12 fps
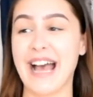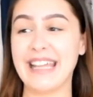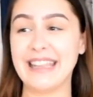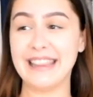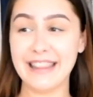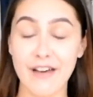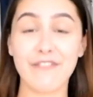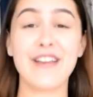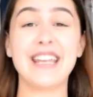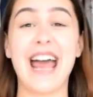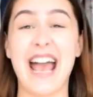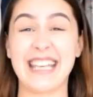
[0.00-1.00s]
I love
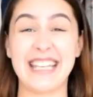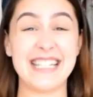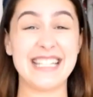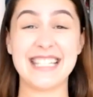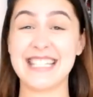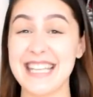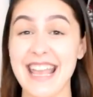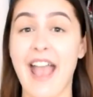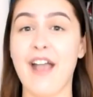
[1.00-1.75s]
it. I can see